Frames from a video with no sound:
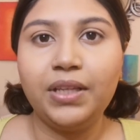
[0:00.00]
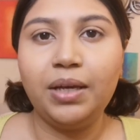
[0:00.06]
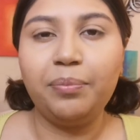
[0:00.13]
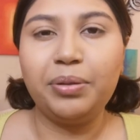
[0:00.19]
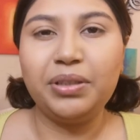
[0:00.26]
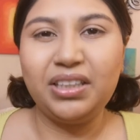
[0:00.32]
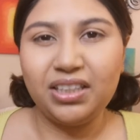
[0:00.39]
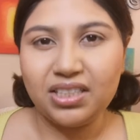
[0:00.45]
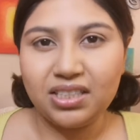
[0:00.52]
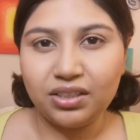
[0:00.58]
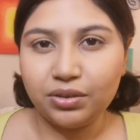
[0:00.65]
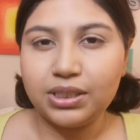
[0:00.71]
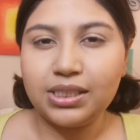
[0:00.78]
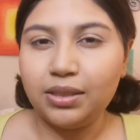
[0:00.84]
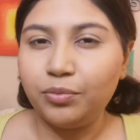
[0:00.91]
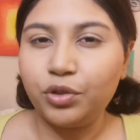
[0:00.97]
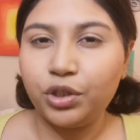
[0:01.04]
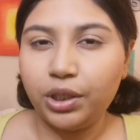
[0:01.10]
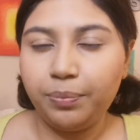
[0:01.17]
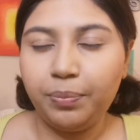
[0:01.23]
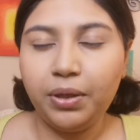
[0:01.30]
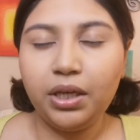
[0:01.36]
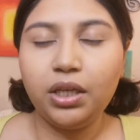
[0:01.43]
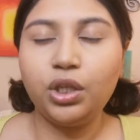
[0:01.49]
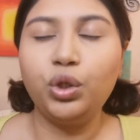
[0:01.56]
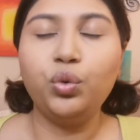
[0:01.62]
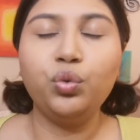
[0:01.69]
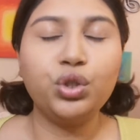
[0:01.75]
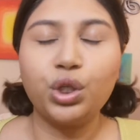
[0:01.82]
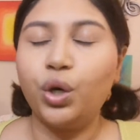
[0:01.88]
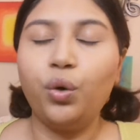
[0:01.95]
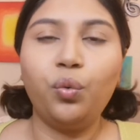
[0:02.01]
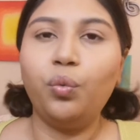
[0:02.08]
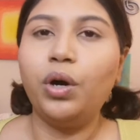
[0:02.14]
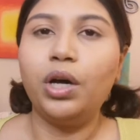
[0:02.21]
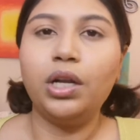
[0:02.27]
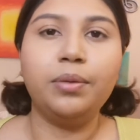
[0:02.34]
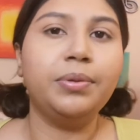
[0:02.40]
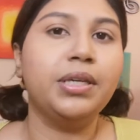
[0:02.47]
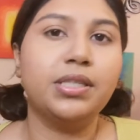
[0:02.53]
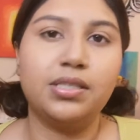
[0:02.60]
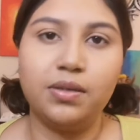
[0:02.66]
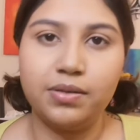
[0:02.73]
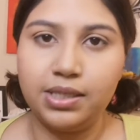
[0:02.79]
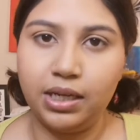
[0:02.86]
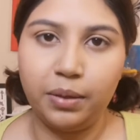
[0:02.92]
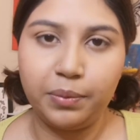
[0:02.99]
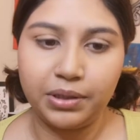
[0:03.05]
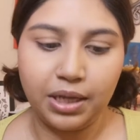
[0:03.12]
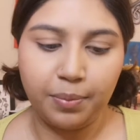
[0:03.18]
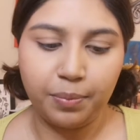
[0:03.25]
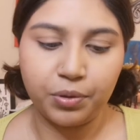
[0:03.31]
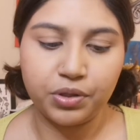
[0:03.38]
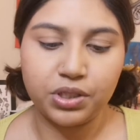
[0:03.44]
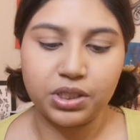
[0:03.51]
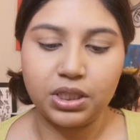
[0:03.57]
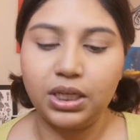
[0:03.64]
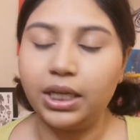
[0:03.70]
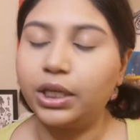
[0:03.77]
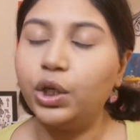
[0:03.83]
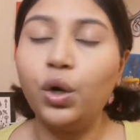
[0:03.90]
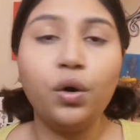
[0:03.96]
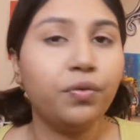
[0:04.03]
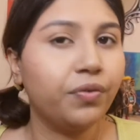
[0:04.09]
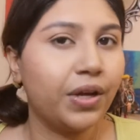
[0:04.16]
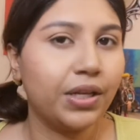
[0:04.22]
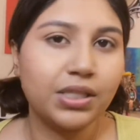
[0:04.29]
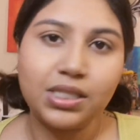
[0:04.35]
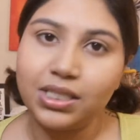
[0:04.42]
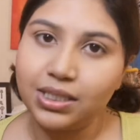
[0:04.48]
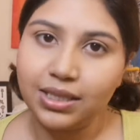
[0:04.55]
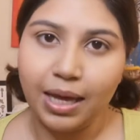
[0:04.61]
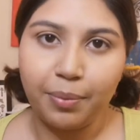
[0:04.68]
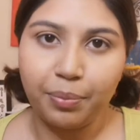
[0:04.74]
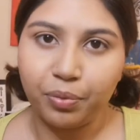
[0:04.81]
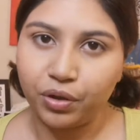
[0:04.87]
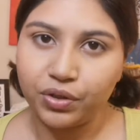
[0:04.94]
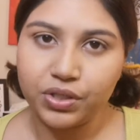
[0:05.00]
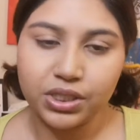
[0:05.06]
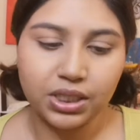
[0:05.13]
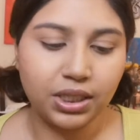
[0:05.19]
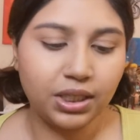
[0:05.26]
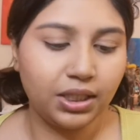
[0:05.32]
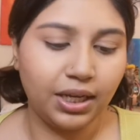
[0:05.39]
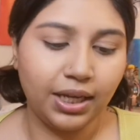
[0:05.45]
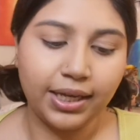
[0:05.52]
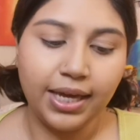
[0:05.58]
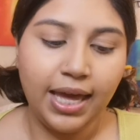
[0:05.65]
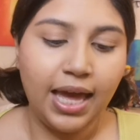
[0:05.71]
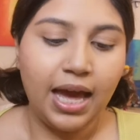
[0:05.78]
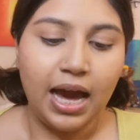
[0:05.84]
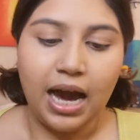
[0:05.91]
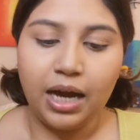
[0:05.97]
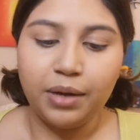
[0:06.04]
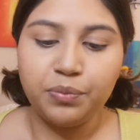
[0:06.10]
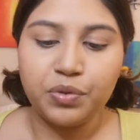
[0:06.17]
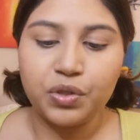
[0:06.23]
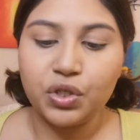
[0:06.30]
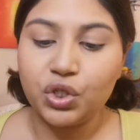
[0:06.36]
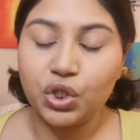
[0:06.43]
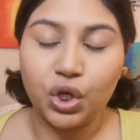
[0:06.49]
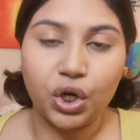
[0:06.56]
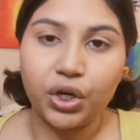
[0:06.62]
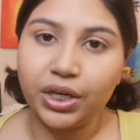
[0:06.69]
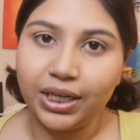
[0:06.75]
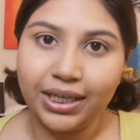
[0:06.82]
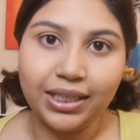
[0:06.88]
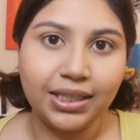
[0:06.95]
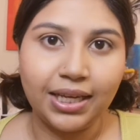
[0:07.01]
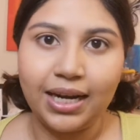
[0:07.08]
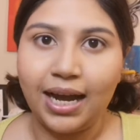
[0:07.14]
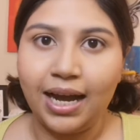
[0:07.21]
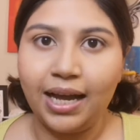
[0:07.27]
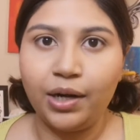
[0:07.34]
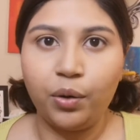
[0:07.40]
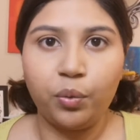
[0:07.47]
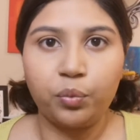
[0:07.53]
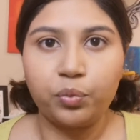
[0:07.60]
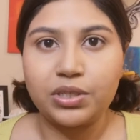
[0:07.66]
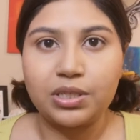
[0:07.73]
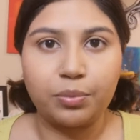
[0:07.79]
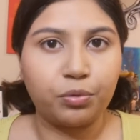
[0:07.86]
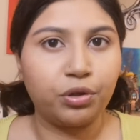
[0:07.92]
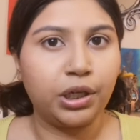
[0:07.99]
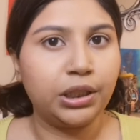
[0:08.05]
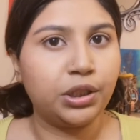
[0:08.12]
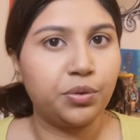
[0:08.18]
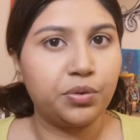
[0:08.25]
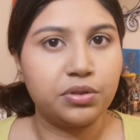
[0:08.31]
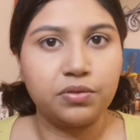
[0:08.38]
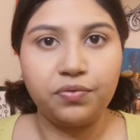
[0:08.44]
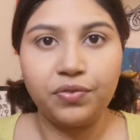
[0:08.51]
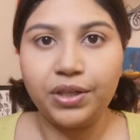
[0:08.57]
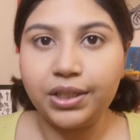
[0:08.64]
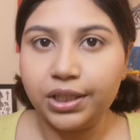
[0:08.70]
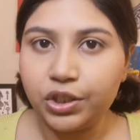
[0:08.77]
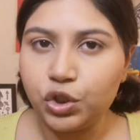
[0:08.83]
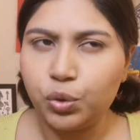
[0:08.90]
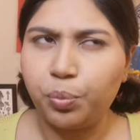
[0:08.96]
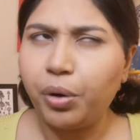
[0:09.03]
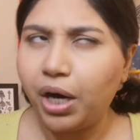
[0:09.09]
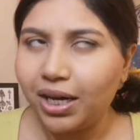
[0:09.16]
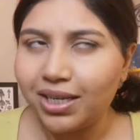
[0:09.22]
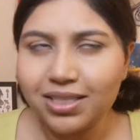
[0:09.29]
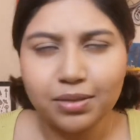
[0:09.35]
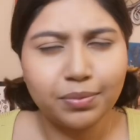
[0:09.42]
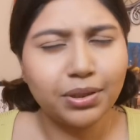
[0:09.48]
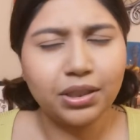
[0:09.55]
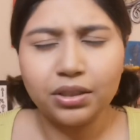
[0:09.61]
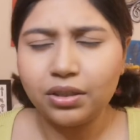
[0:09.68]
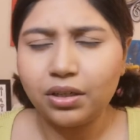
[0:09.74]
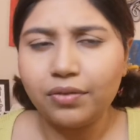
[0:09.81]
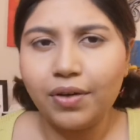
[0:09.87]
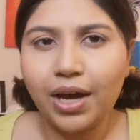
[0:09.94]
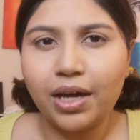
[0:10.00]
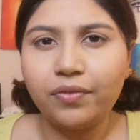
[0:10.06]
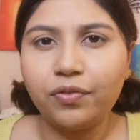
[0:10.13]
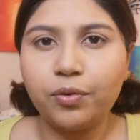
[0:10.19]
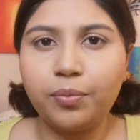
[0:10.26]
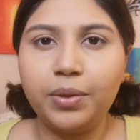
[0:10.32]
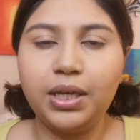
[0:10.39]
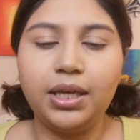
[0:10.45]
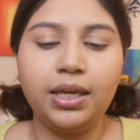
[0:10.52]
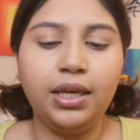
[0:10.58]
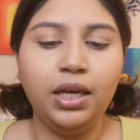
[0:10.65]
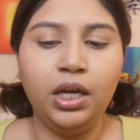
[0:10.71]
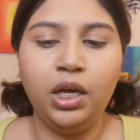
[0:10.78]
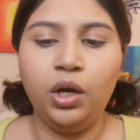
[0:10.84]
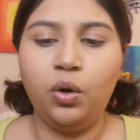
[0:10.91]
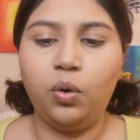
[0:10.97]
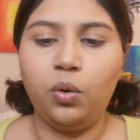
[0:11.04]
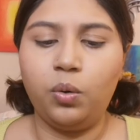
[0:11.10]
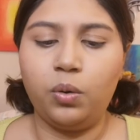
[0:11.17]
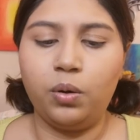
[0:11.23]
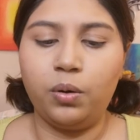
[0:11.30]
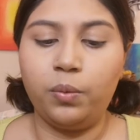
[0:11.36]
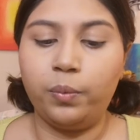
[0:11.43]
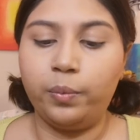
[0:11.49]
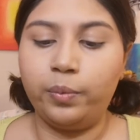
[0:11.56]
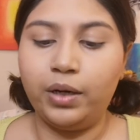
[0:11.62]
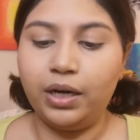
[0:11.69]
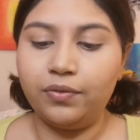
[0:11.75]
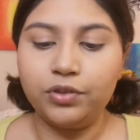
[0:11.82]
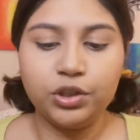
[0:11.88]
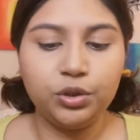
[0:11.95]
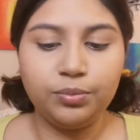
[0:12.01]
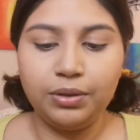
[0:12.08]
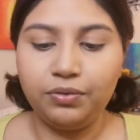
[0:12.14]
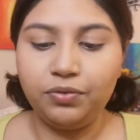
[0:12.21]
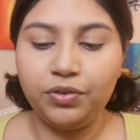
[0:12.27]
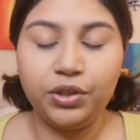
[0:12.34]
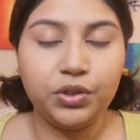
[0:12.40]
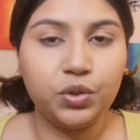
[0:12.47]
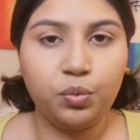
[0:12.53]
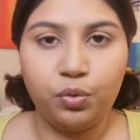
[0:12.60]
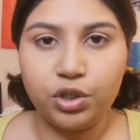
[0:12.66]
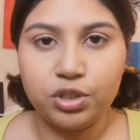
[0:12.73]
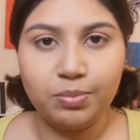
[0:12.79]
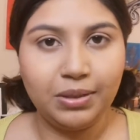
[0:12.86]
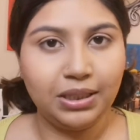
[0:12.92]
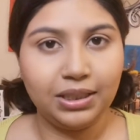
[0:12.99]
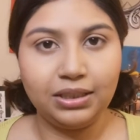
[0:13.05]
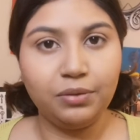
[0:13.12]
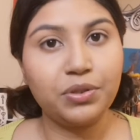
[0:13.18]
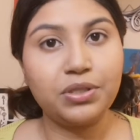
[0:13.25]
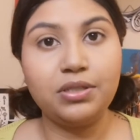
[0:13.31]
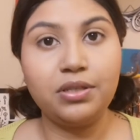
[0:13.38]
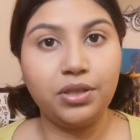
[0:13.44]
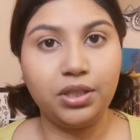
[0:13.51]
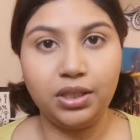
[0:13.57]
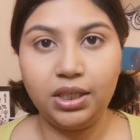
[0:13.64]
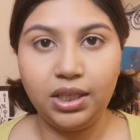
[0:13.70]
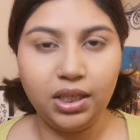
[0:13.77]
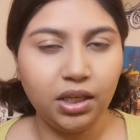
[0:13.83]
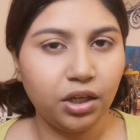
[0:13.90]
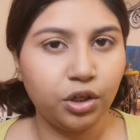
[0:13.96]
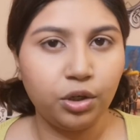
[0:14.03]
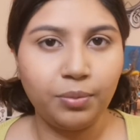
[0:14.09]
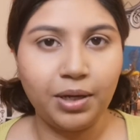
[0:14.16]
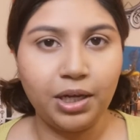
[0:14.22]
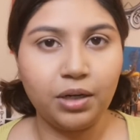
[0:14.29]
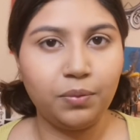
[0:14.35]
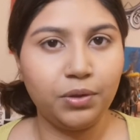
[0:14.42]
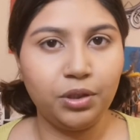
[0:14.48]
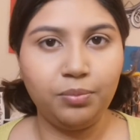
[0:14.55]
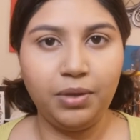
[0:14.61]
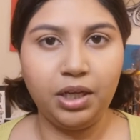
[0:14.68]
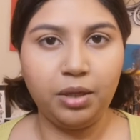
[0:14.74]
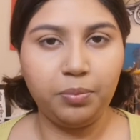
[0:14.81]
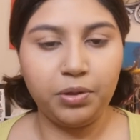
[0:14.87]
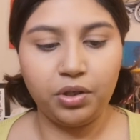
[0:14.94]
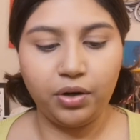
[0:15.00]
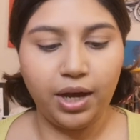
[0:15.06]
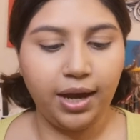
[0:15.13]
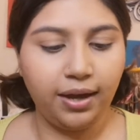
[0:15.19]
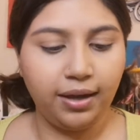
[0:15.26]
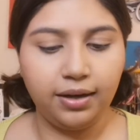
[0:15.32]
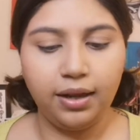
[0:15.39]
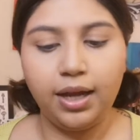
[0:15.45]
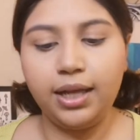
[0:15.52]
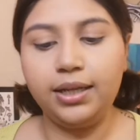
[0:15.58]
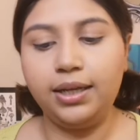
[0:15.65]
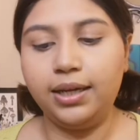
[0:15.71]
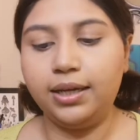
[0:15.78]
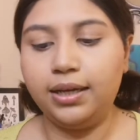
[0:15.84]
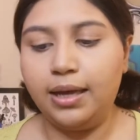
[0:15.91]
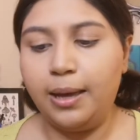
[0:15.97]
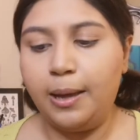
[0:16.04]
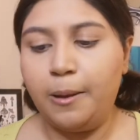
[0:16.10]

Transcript: but they still seem creepy, you don't want to be associated with that person. Like, no offense to that person. Like, I'm sorry that I don't reciprocate those feelings you possibly could have had for me, or whatever you may feel towards me. Like, there was nothing here, no matter what you made up in your head. And like,